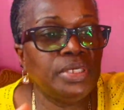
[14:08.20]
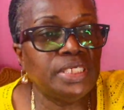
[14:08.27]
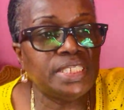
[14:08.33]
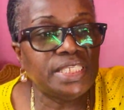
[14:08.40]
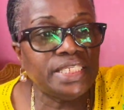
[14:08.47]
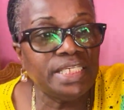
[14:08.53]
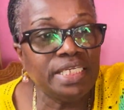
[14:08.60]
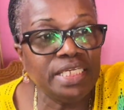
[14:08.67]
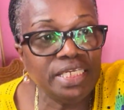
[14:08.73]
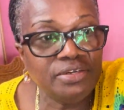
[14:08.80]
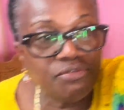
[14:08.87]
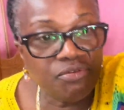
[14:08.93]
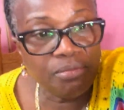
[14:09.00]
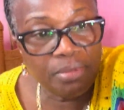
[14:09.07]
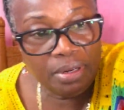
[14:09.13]
the seed,
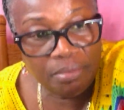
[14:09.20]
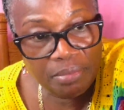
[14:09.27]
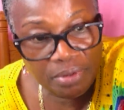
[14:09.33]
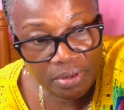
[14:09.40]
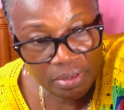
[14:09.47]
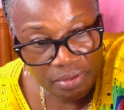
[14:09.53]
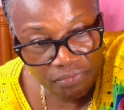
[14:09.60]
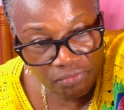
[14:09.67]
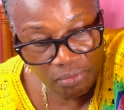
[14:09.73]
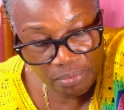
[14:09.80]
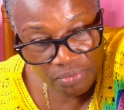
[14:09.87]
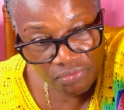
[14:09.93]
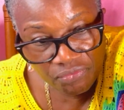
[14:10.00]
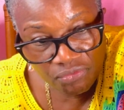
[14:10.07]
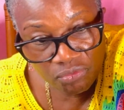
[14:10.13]
remember, from the
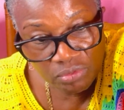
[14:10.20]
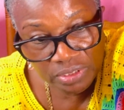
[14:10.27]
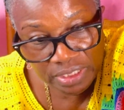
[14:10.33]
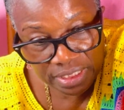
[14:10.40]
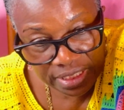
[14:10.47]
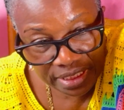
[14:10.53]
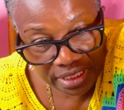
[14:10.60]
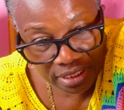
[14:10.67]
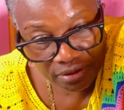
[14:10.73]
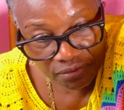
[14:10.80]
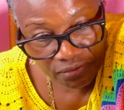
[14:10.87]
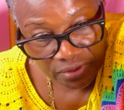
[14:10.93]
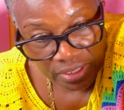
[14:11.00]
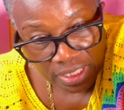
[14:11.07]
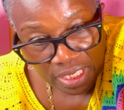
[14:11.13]
fruit
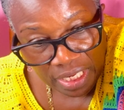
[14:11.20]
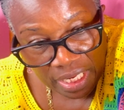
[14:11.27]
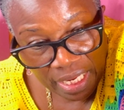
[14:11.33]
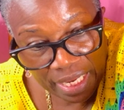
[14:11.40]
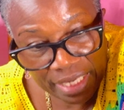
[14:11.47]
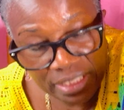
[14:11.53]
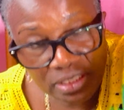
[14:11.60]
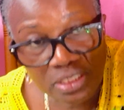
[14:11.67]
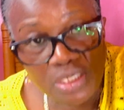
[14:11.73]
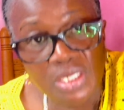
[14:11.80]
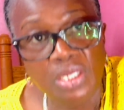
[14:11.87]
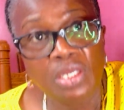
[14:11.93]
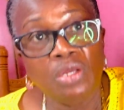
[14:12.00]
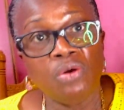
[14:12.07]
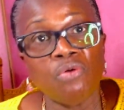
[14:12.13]
itself. And
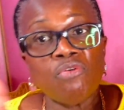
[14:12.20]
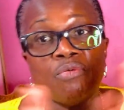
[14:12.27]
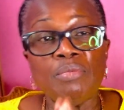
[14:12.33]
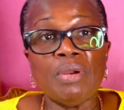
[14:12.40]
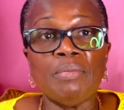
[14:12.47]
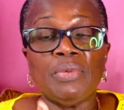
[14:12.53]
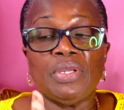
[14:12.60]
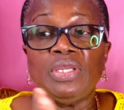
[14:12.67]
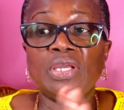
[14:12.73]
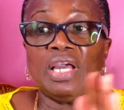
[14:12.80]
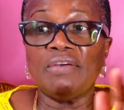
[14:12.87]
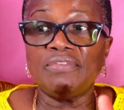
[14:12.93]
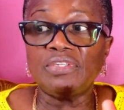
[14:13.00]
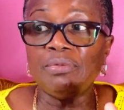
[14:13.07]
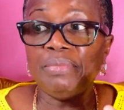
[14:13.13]
remember, you
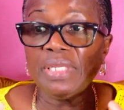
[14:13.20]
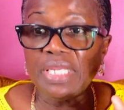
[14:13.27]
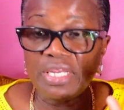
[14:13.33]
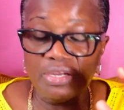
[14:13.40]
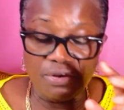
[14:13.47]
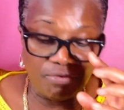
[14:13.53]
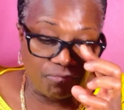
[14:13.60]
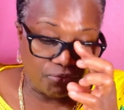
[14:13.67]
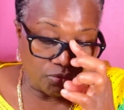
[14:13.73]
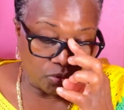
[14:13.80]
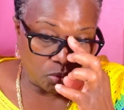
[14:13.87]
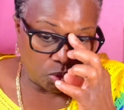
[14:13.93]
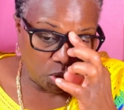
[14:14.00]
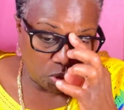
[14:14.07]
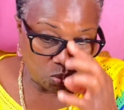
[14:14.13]
have to be careful
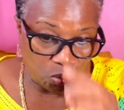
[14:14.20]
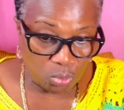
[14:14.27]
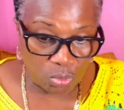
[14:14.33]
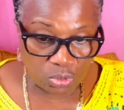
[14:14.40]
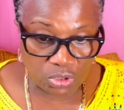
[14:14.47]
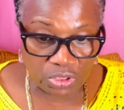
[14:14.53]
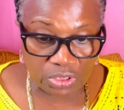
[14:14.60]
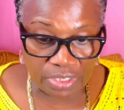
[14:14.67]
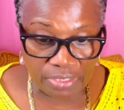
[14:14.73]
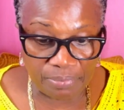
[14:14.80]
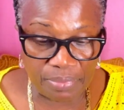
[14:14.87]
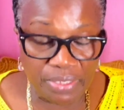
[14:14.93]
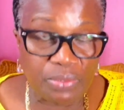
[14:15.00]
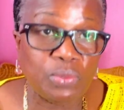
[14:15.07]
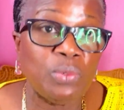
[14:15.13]
when you water them.
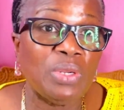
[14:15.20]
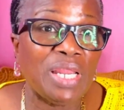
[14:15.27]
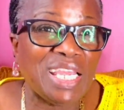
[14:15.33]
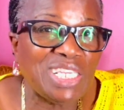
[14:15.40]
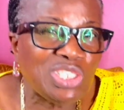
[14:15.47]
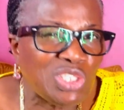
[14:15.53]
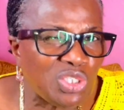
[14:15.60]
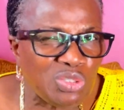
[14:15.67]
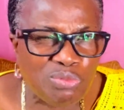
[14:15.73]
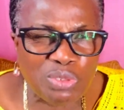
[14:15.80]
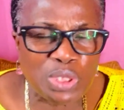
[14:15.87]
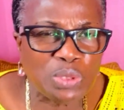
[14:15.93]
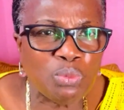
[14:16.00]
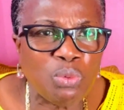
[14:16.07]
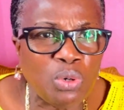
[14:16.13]
They don't like too
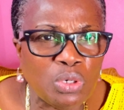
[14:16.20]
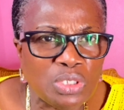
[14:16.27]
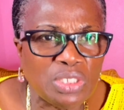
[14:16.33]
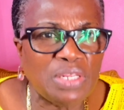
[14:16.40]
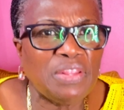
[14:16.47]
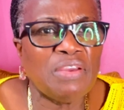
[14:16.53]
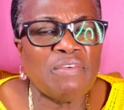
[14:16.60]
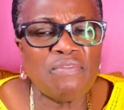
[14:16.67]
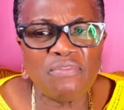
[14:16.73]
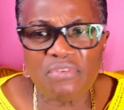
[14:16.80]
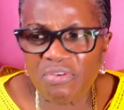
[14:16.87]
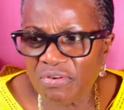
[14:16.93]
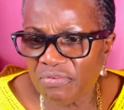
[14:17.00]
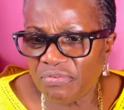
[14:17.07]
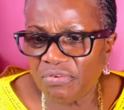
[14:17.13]
much water. They're
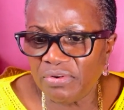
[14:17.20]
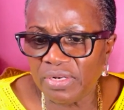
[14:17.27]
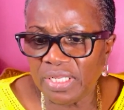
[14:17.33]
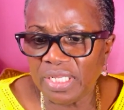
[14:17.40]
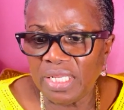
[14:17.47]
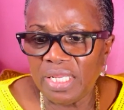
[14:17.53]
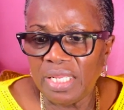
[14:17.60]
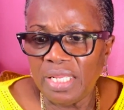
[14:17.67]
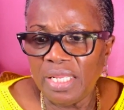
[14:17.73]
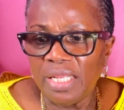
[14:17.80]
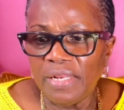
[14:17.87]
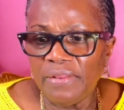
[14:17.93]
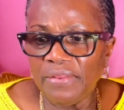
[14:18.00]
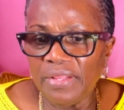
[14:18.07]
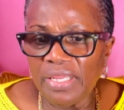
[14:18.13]
very funny.
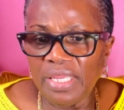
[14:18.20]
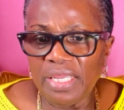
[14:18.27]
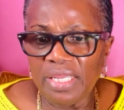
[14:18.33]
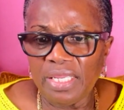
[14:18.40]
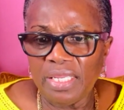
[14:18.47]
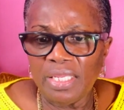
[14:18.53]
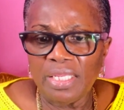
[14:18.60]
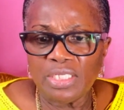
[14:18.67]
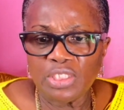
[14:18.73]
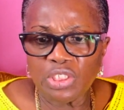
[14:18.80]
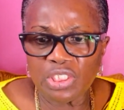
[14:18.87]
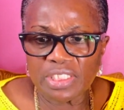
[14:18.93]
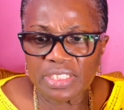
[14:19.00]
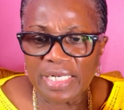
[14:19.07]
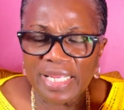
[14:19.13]
They
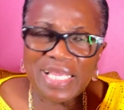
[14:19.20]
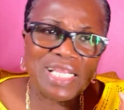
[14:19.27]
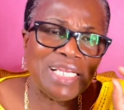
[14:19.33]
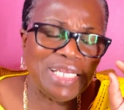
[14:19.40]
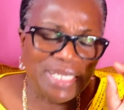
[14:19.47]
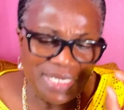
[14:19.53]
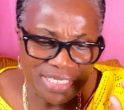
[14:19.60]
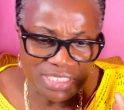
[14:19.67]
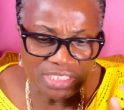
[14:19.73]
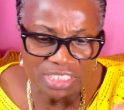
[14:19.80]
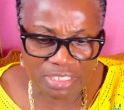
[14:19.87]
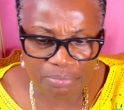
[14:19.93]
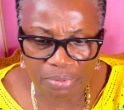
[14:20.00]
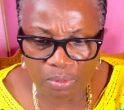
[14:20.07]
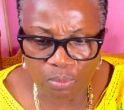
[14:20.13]
just like a little
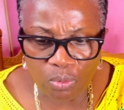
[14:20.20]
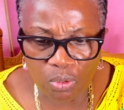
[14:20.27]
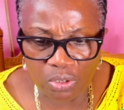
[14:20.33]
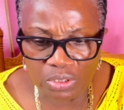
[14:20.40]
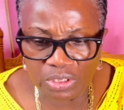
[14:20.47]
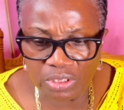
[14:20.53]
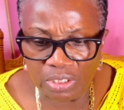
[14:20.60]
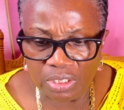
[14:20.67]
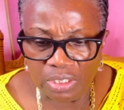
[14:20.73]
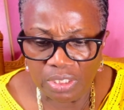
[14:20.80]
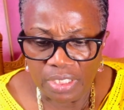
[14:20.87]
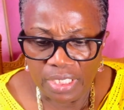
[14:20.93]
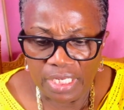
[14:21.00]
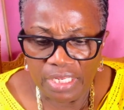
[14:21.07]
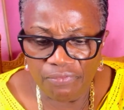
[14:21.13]
tip of water.
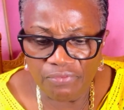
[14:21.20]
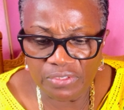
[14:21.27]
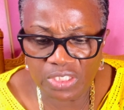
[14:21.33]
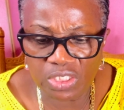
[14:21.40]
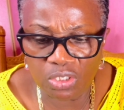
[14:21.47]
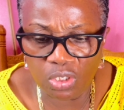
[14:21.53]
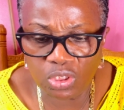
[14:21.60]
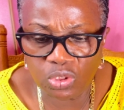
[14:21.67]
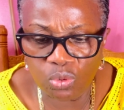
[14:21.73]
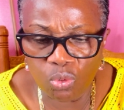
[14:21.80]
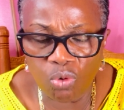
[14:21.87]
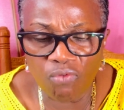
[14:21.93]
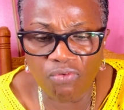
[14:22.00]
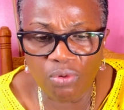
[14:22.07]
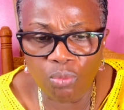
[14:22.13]
If you start to
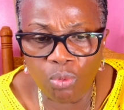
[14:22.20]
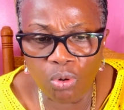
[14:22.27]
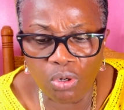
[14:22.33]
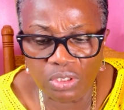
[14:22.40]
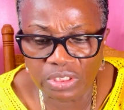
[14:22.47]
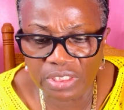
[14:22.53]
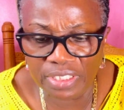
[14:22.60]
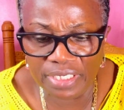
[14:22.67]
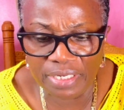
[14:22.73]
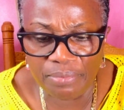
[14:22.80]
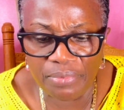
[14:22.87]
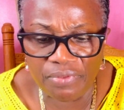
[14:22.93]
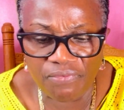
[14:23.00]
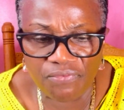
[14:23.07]
overwater them,